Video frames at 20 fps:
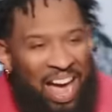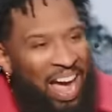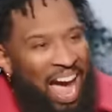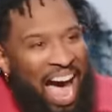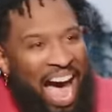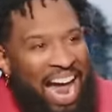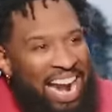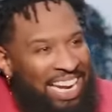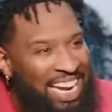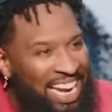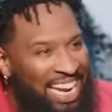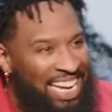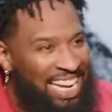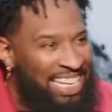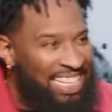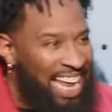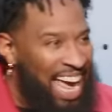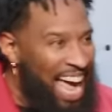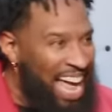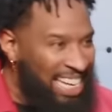I need
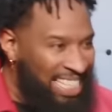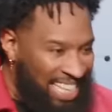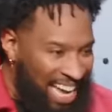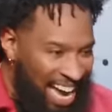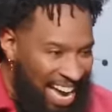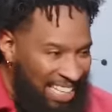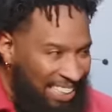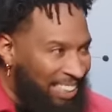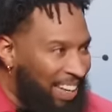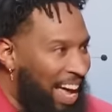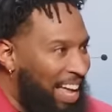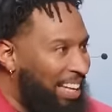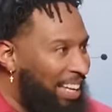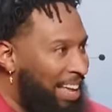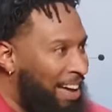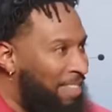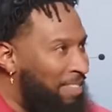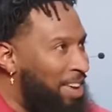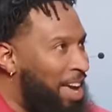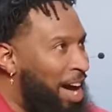that, docs. I
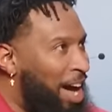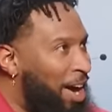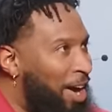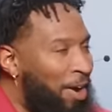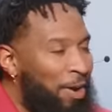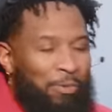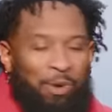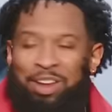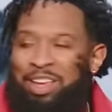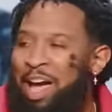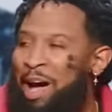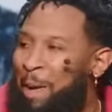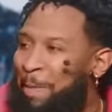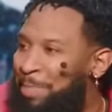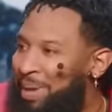love y'all. Were y'all